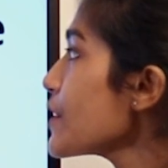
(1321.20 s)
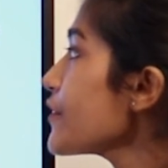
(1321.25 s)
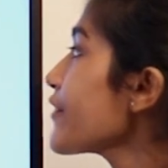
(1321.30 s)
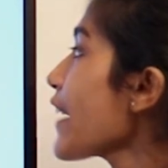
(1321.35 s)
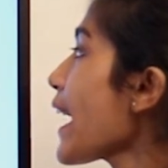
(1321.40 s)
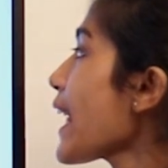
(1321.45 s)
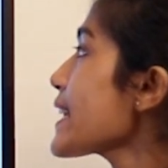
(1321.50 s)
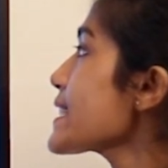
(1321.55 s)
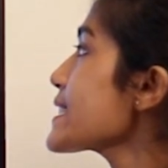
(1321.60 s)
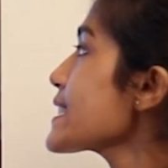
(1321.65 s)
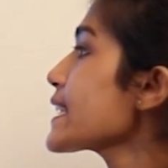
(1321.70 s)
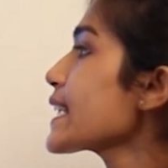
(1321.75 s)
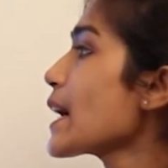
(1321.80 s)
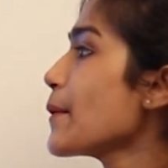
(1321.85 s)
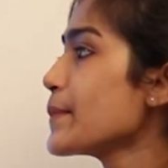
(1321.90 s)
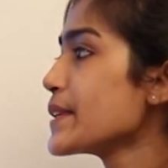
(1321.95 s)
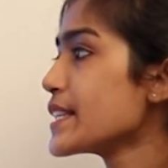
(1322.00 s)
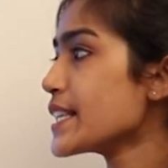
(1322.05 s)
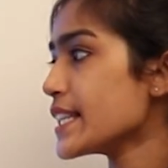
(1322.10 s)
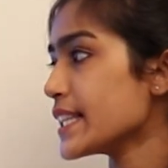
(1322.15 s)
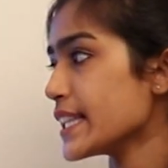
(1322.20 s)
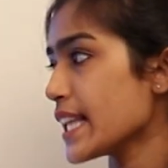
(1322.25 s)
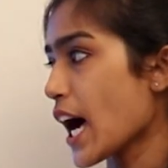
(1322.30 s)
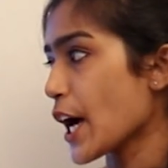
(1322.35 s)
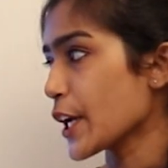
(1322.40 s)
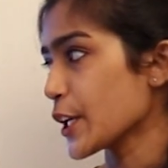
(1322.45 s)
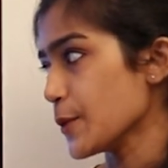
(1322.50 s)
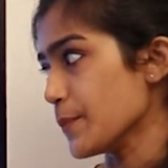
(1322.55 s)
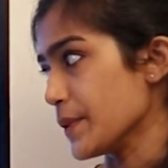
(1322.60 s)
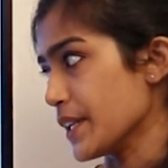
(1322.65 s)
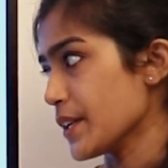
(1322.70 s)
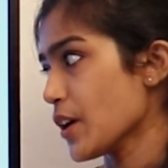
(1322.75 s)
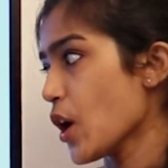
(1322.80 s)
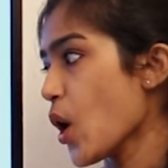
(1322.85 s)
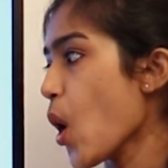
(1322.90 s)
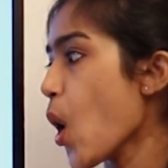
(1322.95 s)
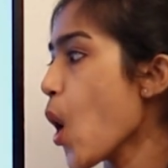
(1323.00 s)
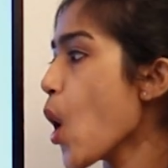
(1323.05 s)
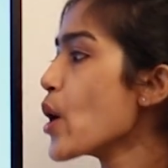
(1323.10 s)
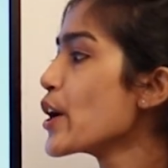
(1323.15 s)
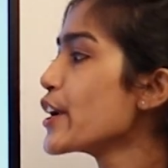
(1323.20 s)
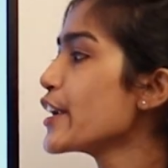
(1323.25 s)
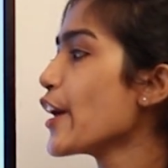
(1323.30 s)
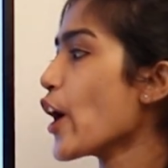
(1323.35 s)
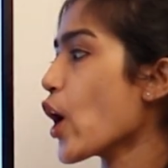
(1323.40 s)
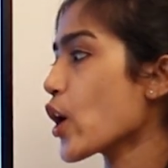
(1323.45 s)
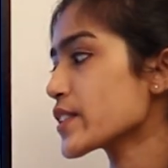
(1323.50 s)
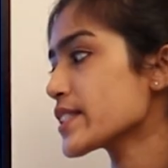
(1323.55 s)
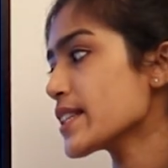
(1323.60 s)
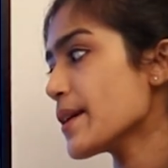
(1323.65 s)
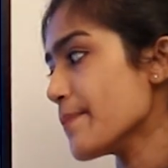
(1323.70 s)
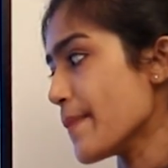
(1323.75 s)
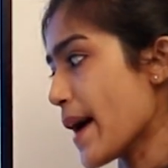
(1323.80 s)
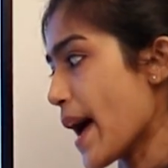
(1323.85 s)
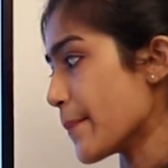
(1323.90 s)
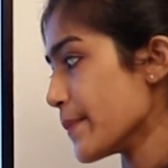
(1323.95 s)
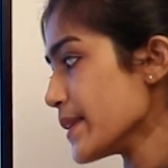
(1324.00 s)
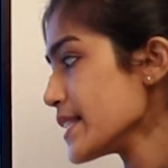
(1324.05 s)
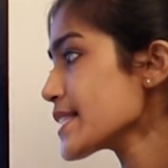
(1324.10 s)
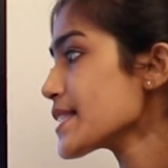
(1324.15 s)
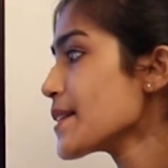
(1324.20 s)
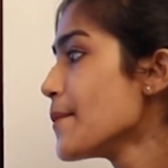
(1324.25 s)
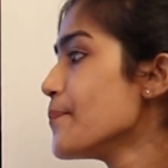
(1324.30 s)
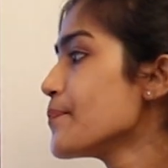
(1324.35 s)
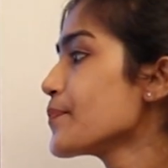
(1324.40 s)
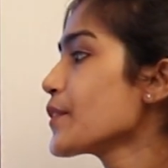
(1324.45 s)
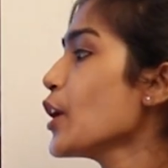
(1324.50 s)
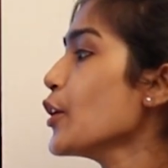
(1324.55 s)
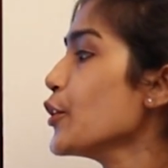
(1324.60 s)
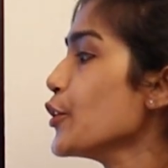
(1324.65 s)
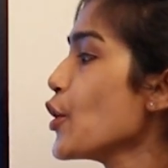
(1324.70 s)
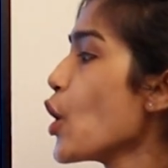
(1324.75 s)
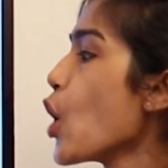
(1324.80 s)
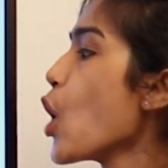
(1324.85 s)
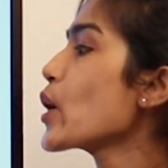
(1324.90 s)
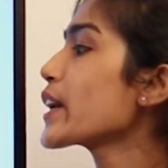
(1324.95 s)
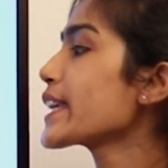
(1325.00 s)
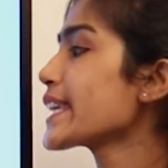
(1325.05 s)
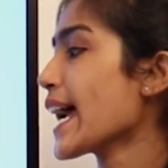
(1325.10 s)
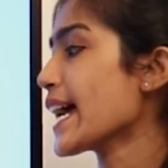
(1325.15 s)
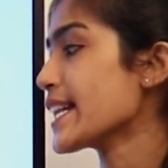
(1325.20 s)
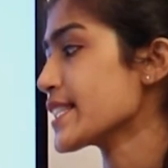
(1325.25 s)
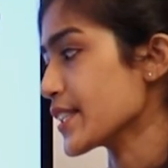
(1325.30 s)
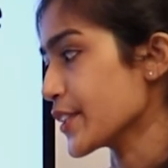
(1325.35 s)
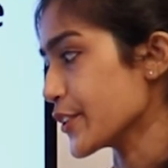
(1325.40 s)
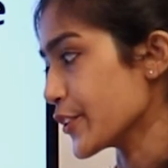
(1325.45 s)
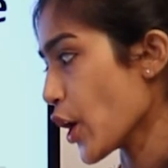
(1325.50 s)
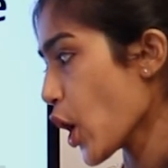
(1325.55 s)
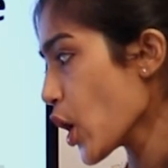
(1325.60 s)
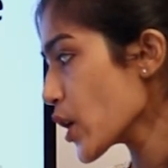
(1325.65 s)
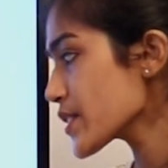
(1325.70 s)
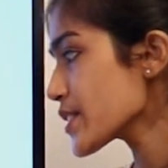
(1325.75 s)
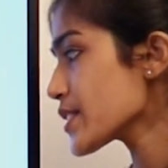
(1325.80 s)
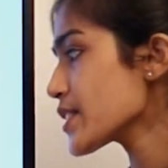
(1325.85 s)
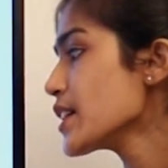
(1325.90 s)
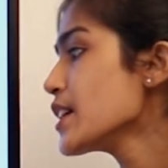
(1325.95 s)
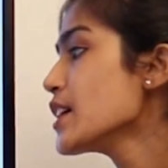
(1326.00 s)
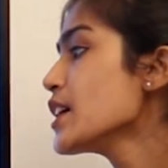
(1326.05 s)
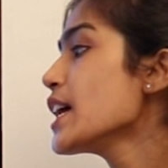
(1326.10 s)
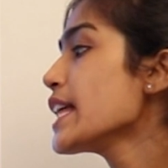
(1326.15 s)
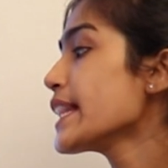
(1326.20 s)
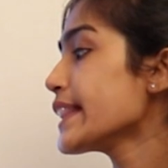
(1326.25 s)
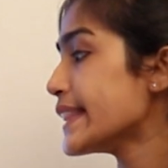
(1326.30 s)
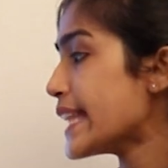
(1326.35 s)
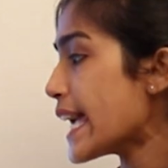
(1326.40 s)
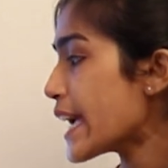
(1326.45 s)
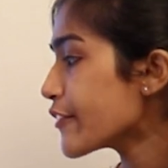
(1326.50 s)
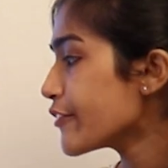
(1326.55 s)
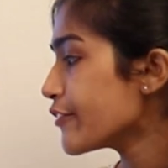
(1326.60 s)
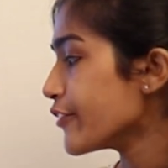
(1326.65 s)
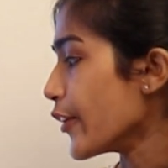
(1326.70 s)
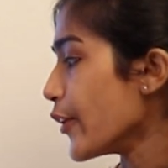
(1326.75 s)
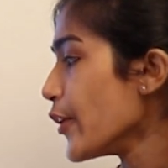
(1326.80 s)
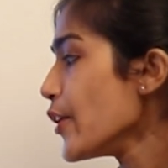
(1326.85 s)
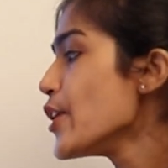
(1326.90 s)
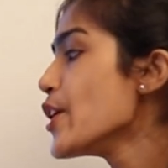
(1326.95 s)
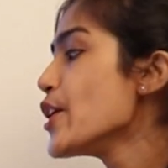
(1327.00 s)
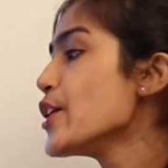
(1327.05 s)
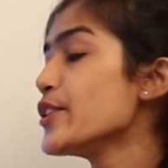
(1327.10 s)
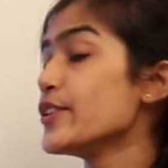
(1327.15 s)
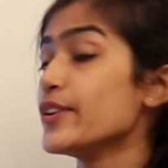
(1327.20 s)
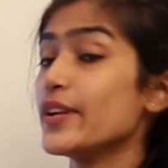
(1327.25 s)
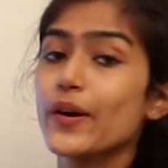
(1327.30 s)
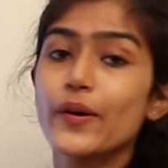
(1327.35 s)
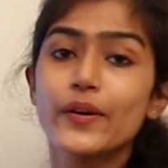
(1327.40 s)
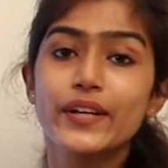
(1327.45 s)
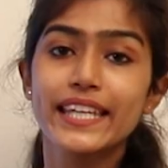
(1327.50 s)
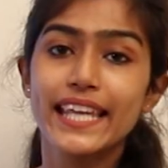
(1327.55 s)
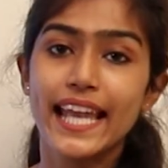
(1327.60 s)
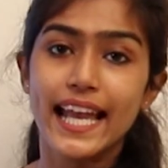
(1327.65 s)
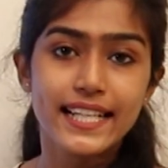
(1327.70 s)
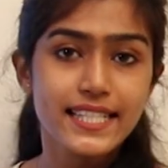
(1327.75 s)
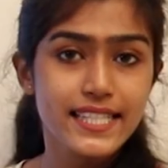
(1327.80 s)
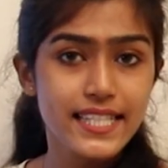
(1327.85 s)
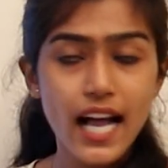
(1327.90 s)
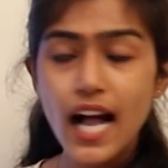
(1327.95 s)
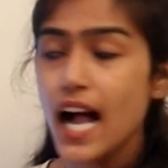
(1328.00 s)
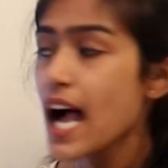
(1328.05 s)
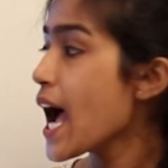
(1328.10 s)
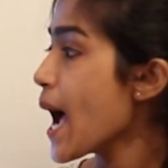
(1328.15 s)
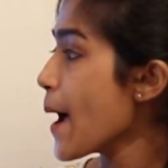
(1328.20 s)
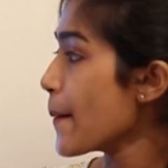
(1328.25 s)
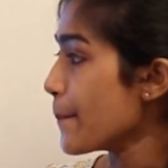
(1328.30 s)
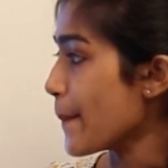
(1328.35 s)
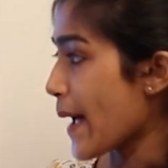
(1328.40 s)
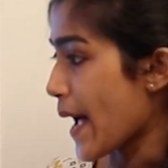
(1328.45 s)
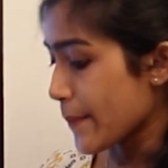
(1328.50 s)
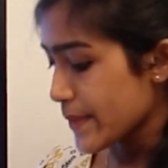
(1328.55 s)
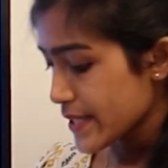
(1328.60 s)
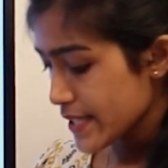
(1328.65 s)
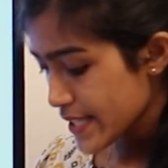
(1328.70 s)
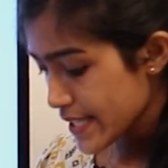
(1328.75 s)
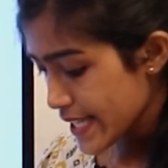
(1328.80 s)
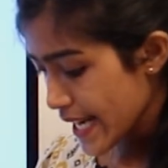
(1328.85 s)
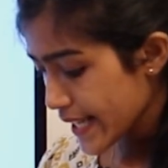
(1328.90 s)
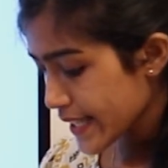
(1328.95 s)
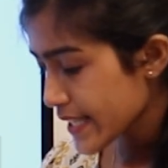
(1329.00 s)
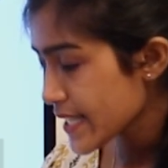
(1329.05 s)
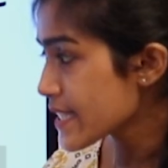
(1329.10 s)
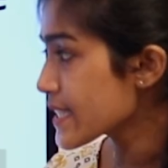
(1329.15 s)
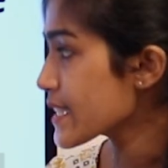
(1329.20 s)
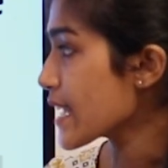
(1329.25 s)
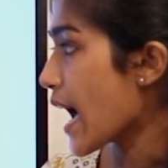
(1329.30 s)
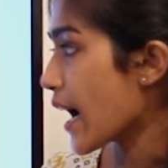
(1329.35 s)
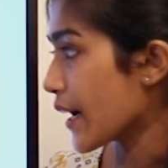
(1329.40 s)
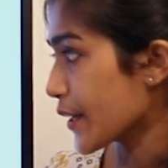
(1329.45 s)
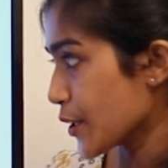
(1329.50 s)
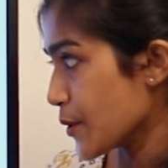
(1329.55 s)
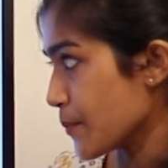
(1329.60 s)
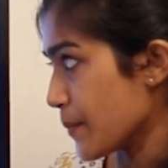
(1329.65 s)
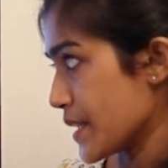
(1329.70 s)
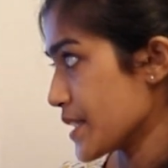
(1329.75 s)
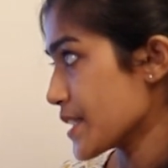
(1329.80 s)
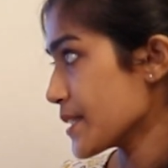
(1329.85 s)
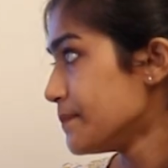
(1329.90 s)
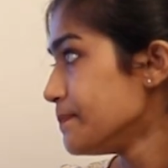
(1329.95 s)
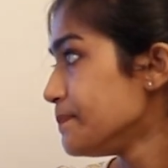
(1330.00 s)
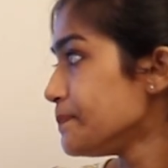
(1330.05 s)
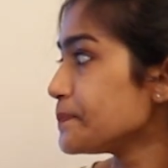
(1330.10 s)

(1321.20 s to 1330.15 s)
the fallacy committed in the argument. All dogs are mammals, no cats are dogs, therefore no cats are mammals. Take this argument.